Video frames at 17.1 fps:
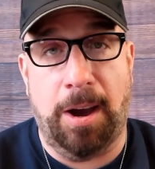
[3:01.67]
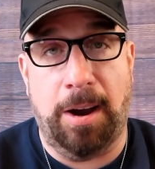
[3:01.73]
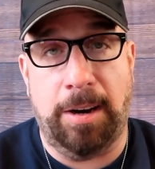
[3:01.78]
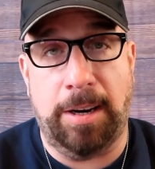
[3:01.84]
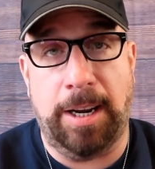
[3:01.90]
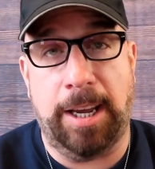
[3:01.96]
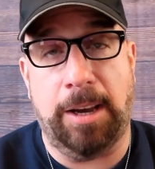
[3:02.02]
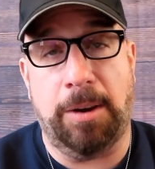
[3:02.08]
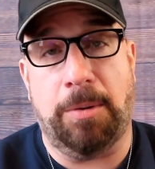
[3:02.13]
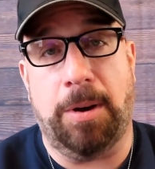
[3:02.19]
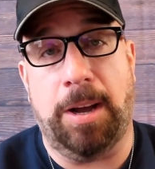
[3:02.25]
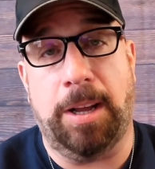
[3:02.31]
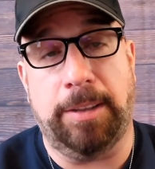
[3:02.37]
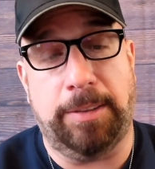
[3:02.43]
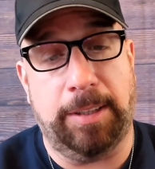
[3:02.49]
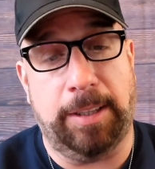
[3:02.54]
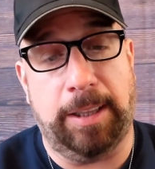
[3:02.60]
and they go
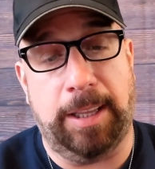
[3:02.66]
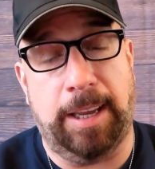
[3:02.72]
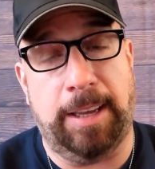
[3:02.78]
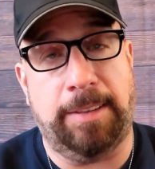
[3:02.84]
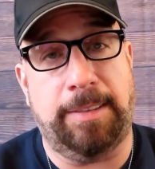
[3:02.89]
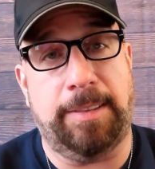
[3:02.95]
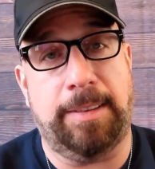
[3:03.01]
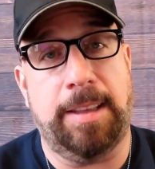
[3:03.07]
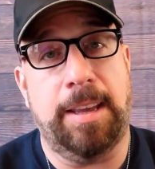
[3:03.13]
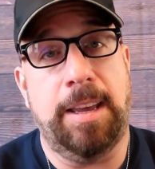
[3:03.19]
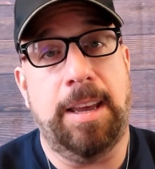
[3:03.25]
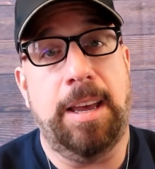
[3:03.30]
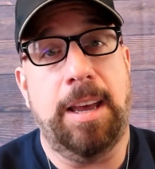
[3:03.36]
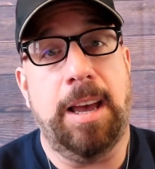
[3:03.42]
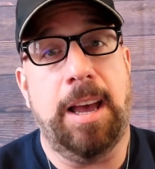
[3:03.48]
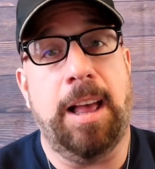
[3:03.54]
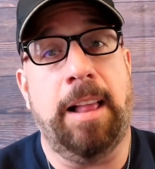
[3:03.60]
on to list,
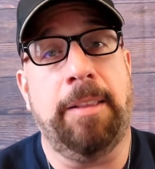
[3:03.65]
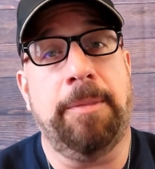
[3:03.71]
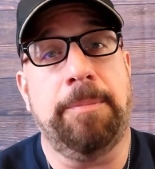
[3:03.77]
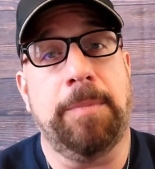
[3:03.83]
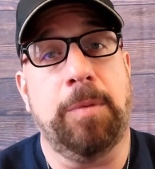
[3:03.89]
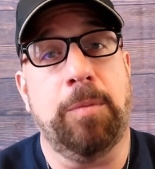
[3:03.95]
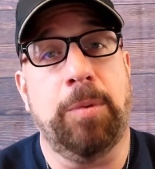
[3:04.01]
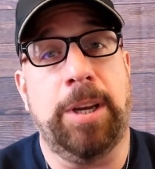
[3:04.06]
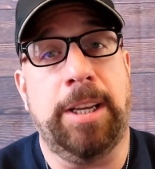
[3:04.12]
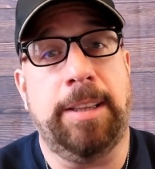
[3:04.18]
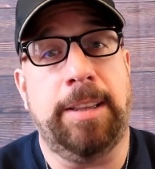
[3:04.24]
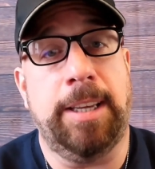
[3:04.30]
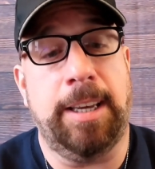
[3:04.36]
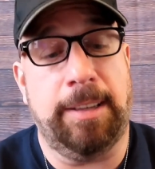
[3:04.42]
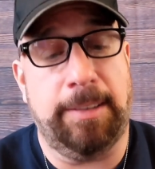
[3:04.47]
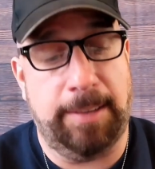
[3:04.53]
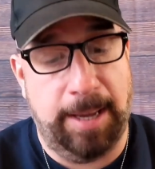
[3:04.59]
I'll read
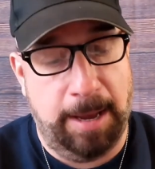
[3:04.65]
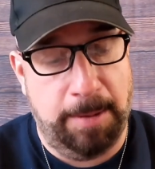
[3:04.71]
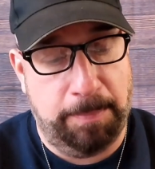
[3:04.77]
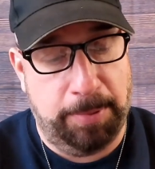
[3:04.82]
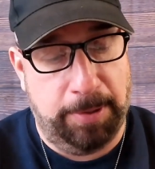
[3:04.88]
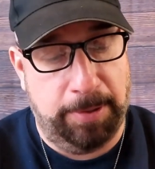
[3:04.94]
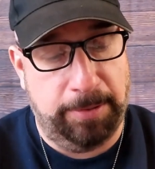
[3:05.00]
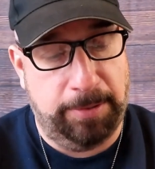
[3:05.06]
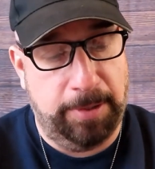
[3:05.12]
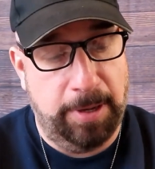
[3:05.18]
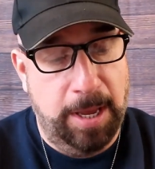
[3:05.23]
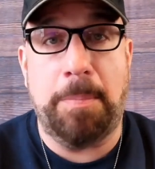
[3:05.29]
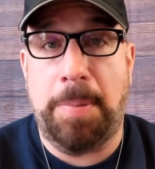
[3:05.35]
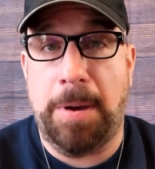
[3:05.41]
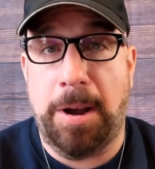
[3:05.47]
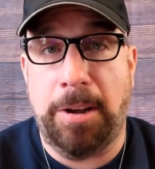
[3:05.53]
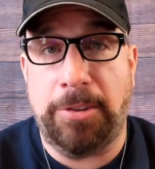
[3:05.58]
the examples. A
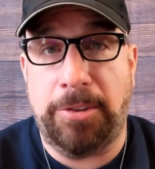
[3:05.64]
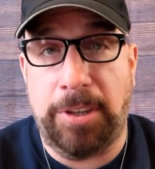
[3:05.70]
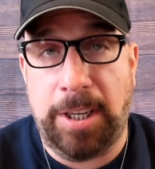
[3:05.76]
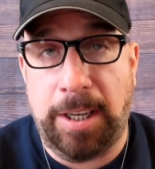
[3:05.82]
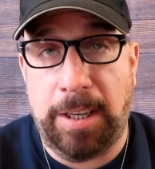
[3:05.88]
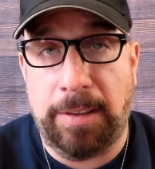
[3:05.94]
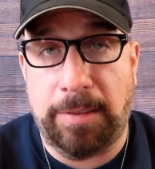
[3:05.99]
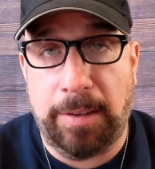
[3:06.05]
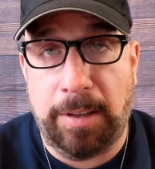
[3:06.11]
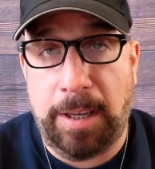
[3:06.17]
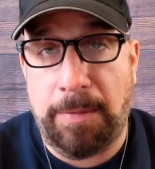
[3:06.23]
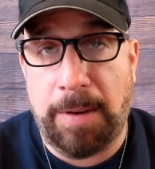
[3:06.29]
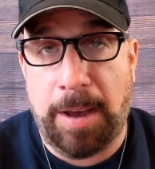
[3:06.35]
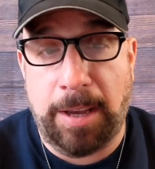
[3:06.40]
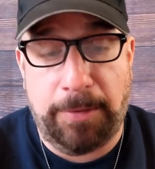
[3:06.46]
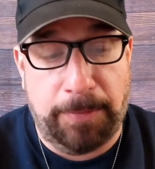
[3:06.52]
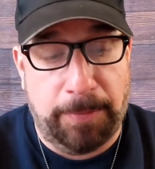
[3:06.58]
pair of jeans,
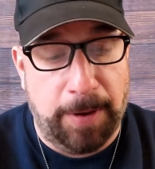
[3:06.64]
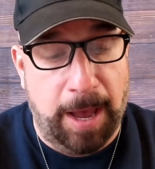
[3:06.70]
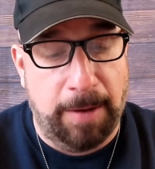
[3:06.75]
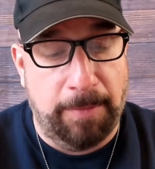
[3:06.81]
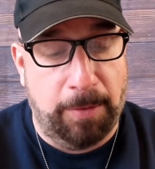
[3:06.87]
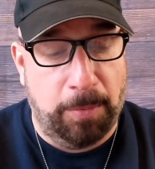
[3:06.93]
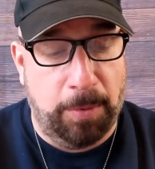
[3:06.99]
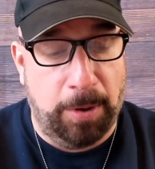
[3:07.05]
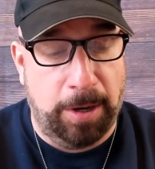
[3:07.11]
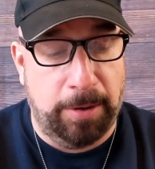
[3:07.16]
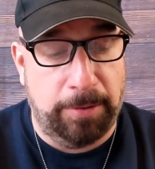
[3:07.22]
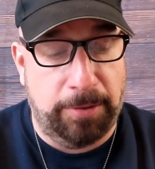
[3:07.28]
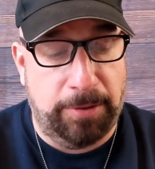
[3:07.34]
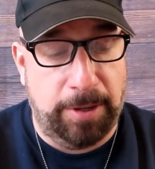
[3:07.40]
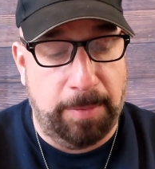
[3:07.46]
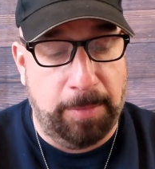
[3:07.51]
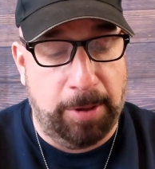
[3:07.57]
Levi's 501 or
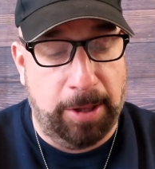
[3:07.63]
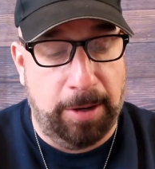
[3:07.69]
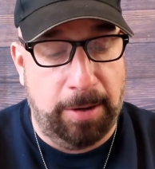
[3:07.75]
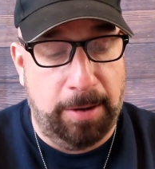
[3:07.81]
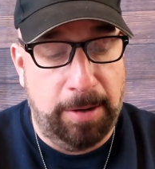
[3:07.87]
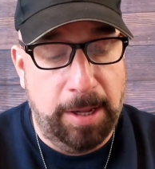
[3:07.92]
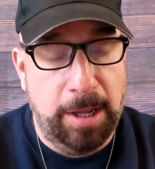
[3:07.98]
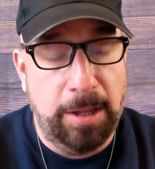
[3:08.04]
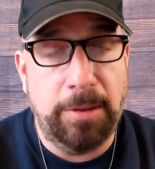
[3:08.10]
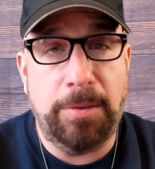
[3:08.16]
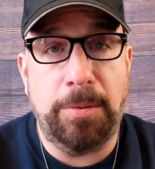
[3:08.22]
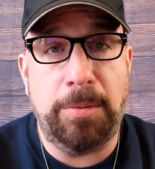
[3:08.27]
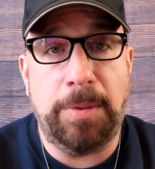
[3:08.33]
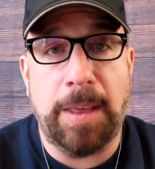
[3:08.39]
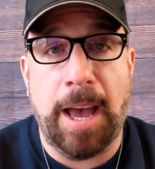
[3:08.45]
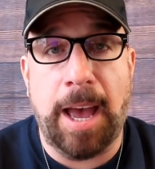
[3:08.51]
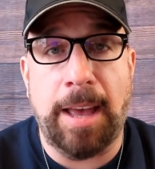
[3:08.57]
similar,
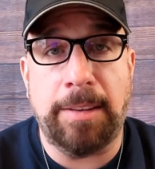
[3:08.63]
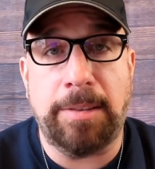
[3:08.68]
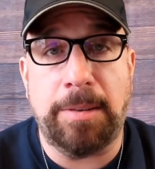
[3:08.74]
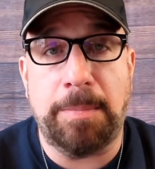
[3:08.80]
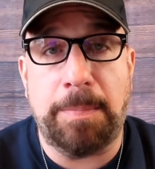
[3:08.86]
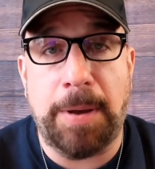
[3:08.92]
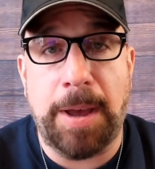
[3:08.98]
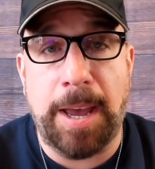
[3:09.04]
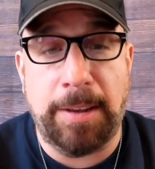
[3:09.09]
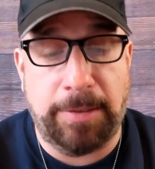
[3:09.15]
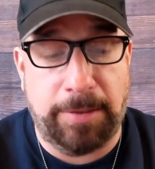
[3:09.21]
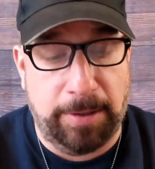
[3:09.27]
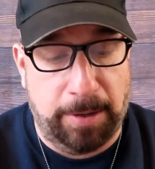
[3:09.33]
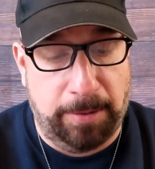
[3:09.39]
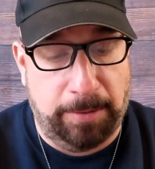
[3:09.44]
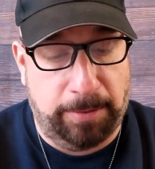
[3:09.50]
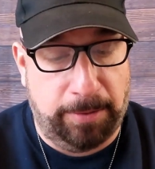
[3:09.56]
2,000
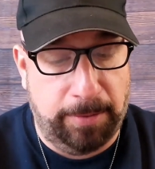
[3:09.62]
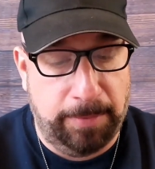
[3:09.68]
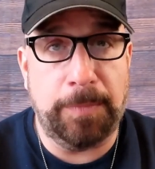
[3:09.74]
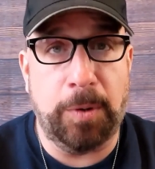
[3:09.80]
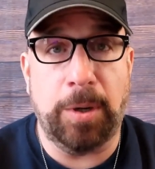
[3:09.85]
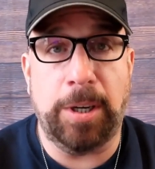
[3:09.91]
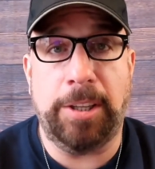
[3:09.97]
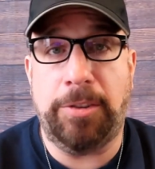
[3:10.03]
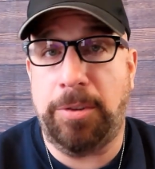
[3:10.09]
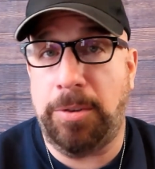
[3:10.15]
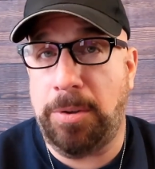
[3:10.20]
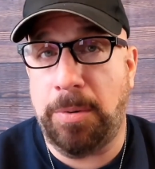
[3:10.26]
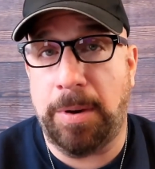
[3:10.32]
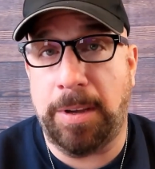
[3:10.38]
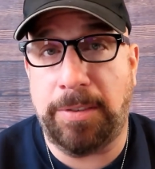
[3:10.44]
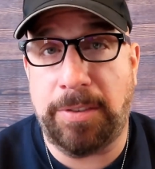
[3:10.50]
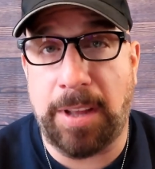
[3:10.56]
pesos, 42
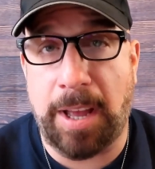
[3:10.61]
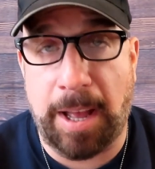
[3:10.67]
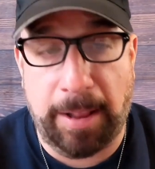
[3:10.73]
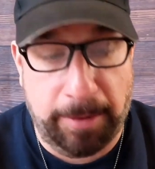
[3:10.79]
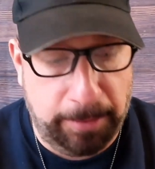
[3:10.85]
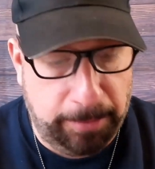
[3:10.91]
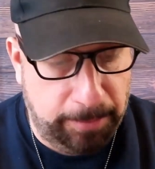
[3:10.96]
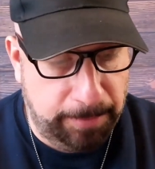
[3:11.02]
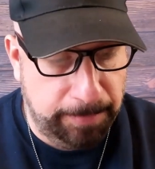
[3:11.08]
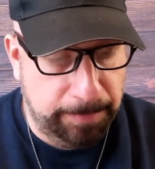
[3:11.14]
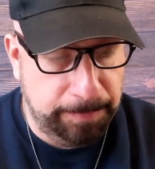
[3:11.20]
US dollars.